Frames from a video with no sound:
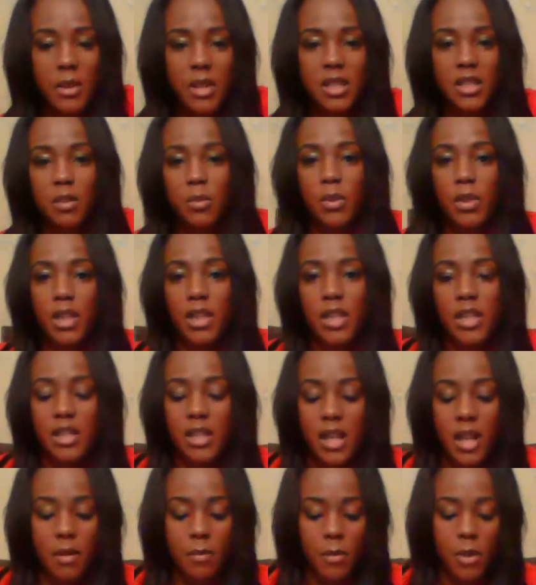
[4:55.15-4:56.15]
because it really
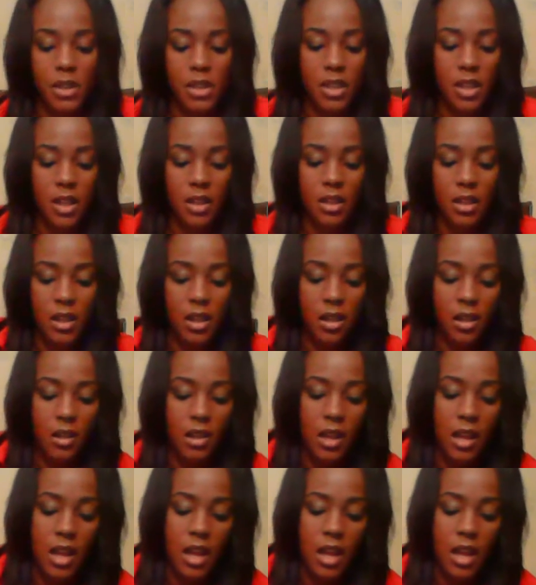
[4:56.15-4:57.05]
doesn't have much in there.